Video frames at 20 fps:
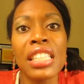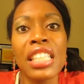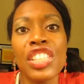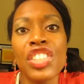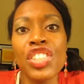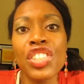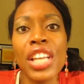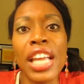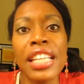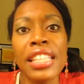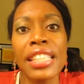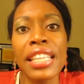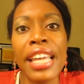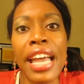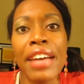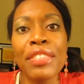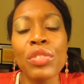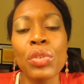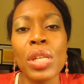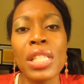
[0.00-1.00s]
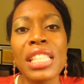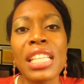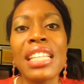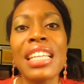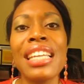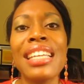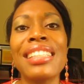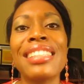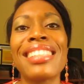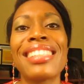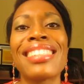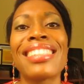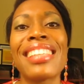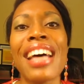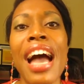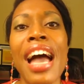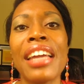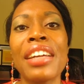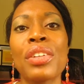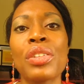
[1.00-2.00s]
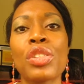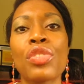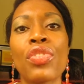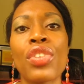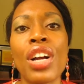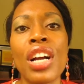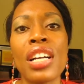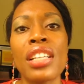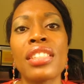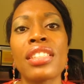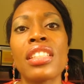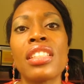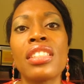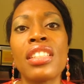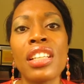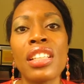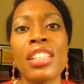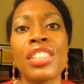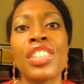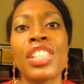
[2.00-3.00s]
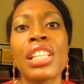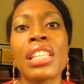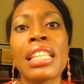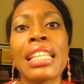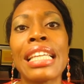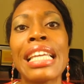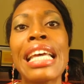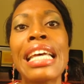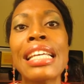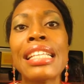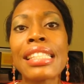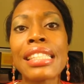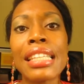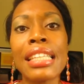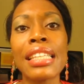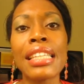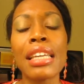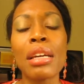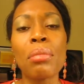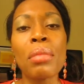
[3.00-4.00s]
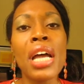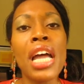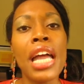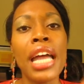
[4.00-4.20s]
He's chasing after us, and He desires for us to diligently seek Him.